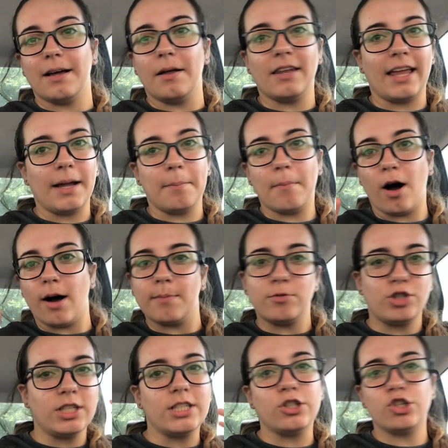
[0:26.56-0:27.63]
like mom
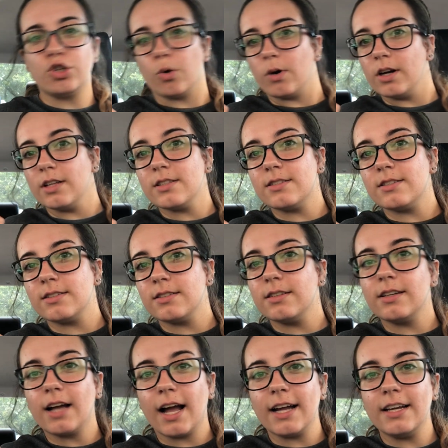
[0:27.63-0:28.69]
jean shorts,
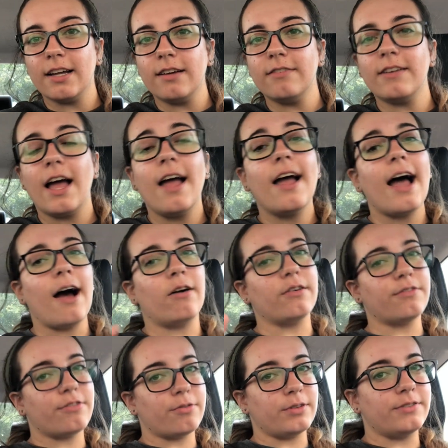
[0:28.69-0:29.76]
kind of, out
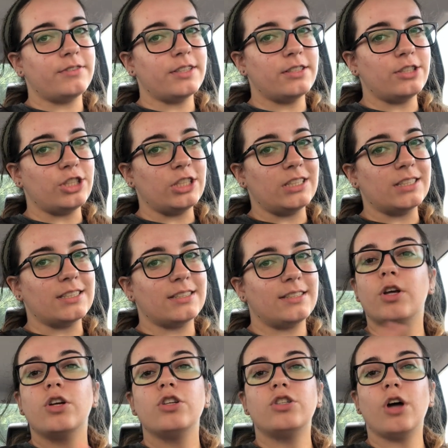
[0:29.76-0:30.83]
of thrifted jeans.
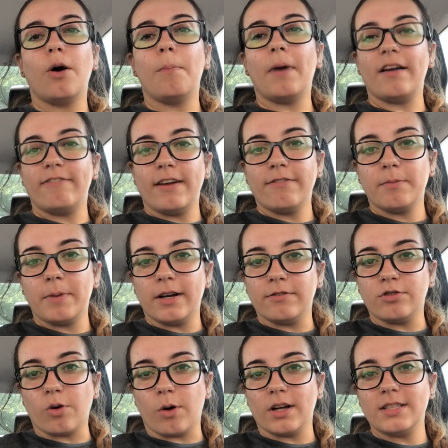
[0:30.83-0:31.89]
So my favorite pair of
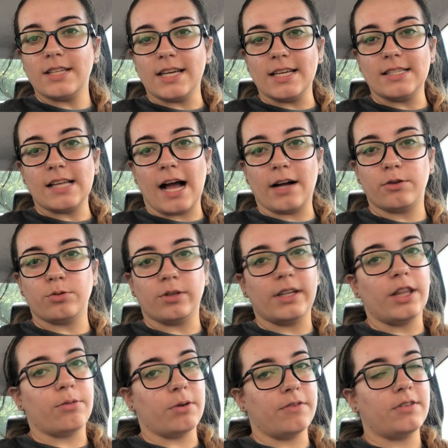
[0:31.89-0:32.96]
shorts is actually
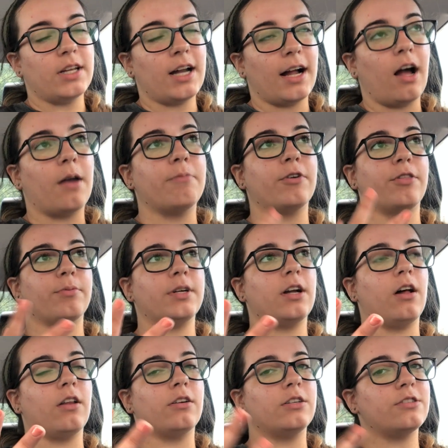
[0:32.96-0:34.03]
thrifted. I got them for
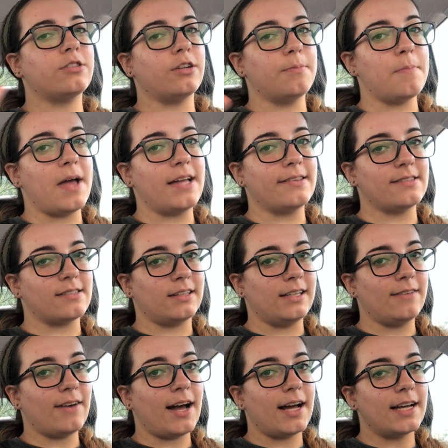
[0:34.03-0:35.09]
$3. They're men's
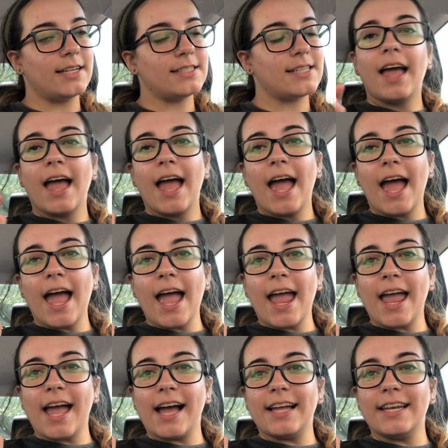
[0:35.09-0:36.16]
Levi's,
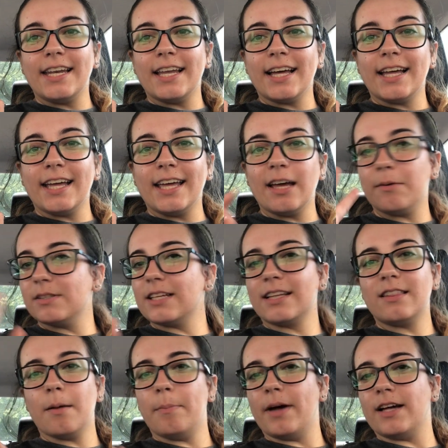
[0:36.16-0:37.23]
and it was like
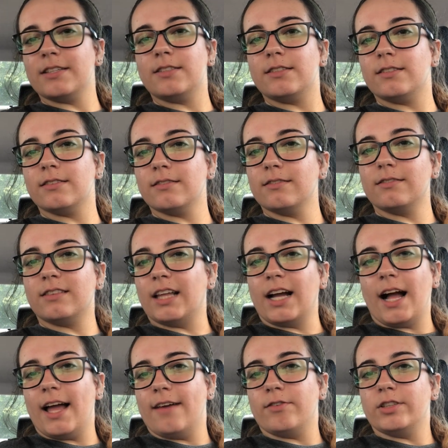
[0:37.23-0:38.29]
the best thing
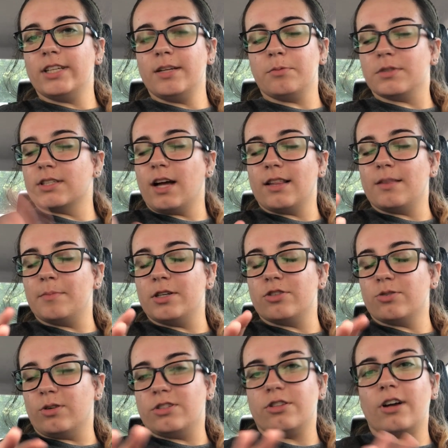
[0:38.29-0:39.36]
I ever did was cut them into
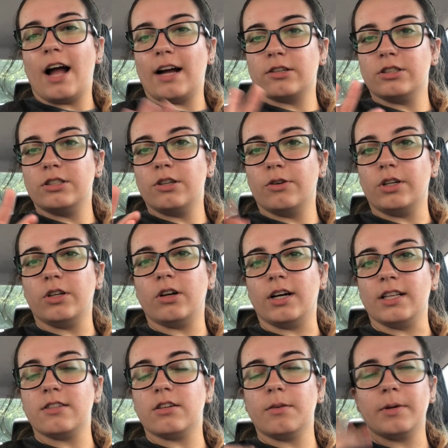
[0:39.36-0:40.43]
shorts. They're actually so cute. I'll
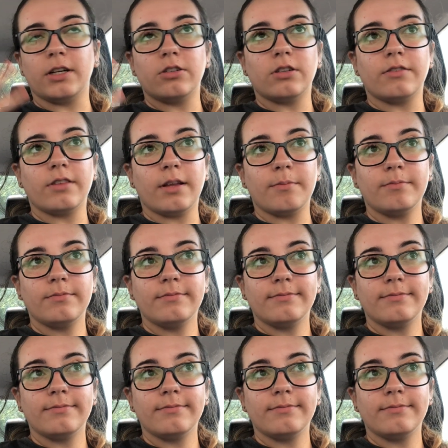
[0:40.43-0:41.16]
insert a picture of them,